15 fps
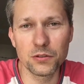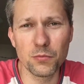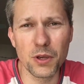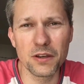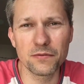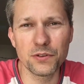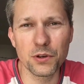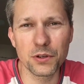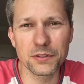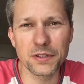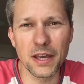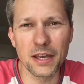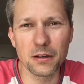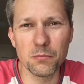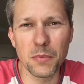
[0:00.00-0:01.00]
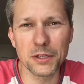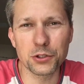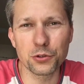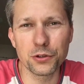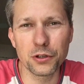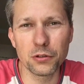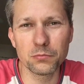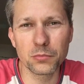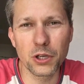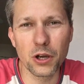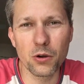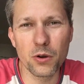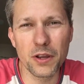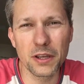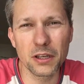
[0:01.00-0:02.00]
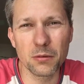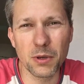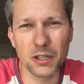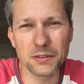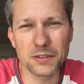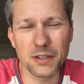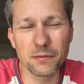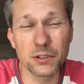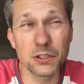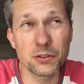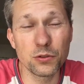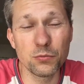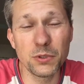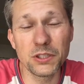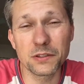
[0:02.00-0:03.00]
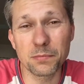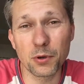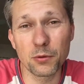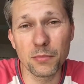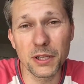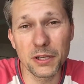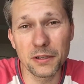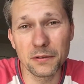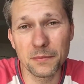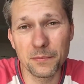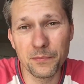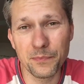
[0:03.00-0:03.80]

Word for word: You may have noticed I had a metronome going about 72 beats per minute.